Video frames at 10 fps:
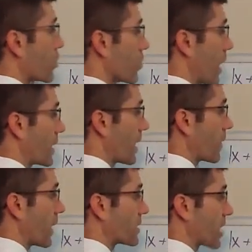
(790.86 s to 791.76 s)
write
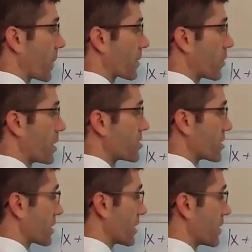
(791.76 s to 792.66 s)
down that top equation
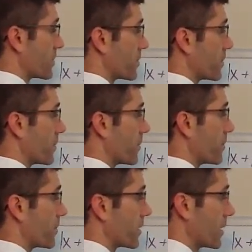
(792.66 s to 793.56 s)
again
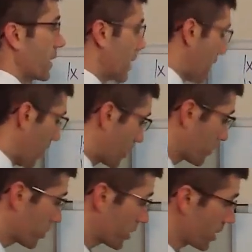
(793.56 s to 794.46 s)

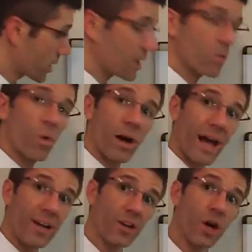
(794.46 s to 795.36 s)
and plug in what
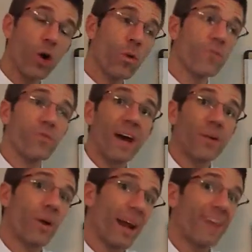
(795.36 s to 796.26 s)
I know and
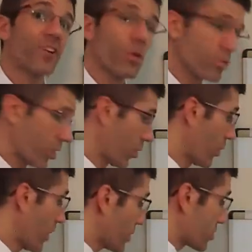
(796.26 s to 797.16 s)
find what I don't know?
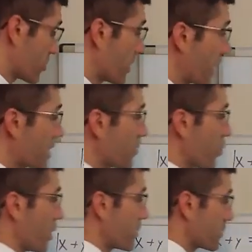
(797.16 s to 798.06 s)
So
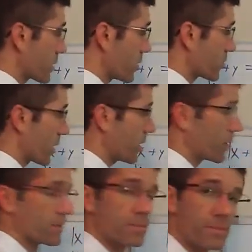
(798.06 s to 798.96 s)
-1 goes right here.